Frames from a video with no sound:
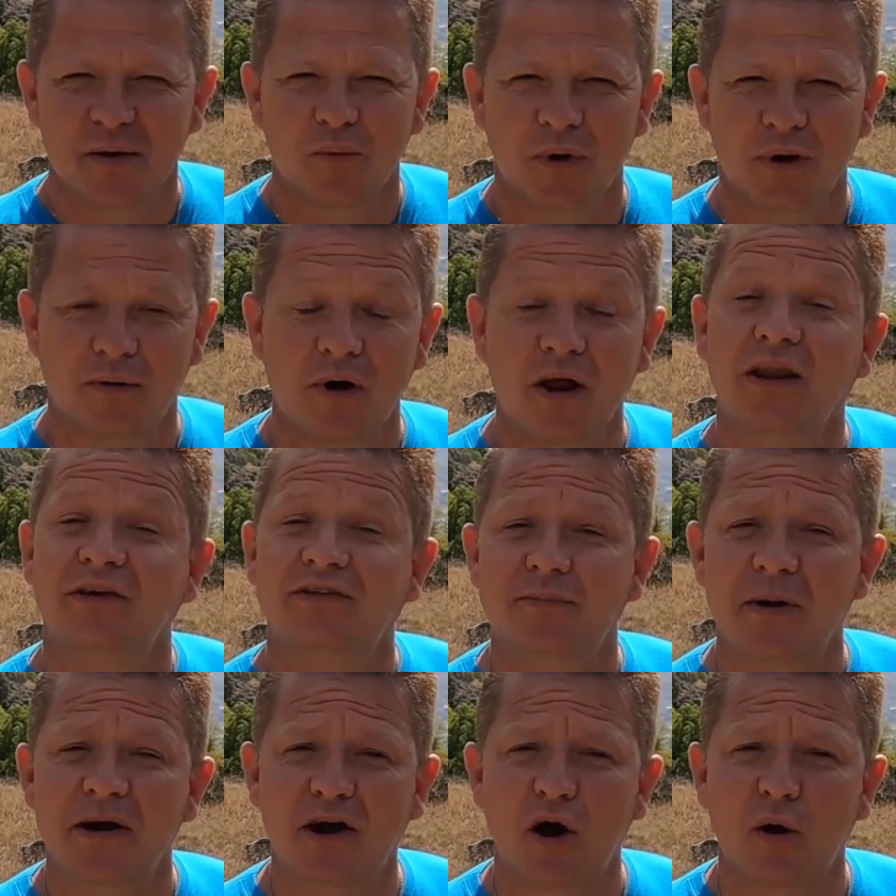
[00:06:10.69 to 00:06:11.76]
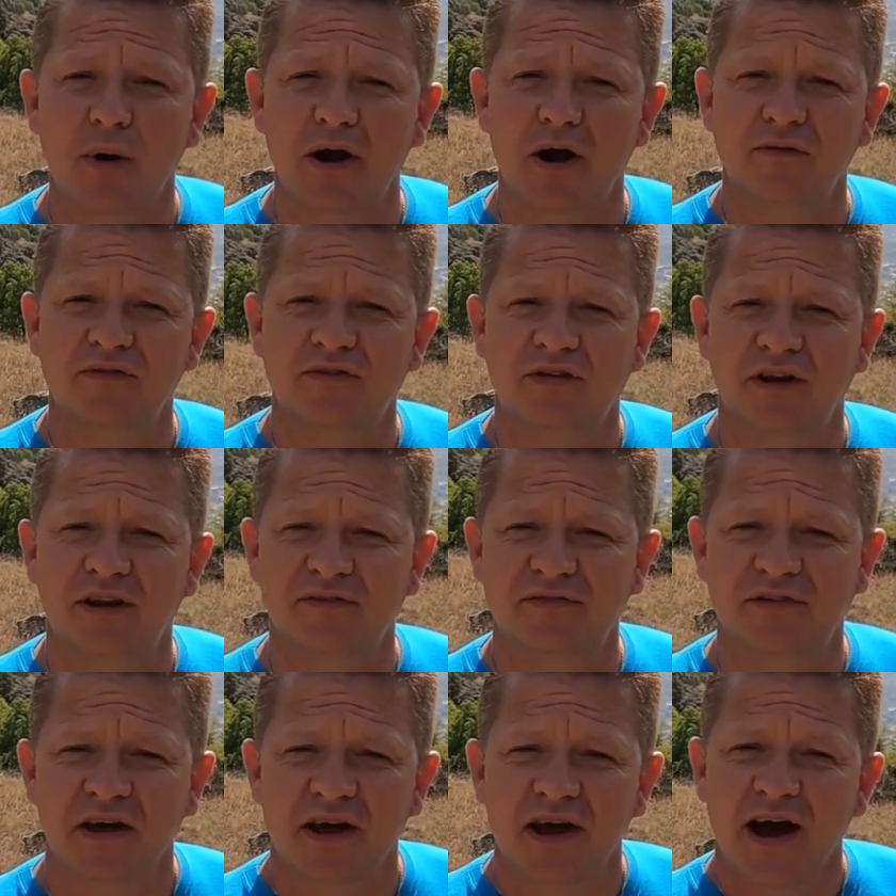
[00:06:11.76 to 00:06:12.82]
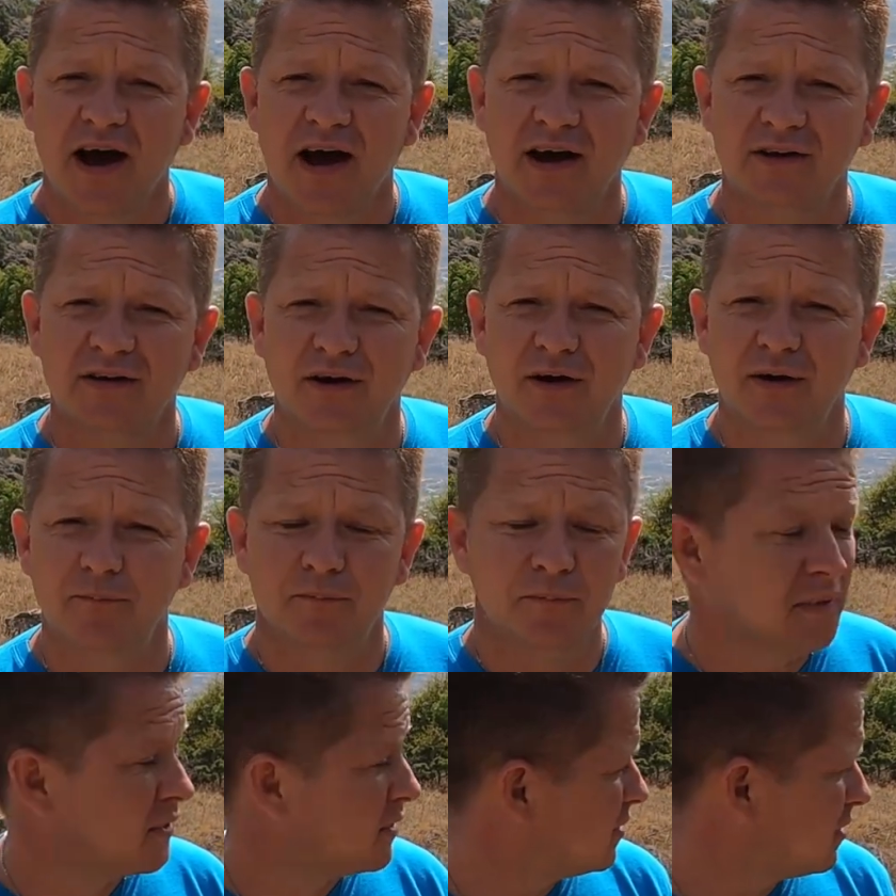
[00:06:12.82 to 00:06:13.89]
Well, let's make our way over to the lift and um,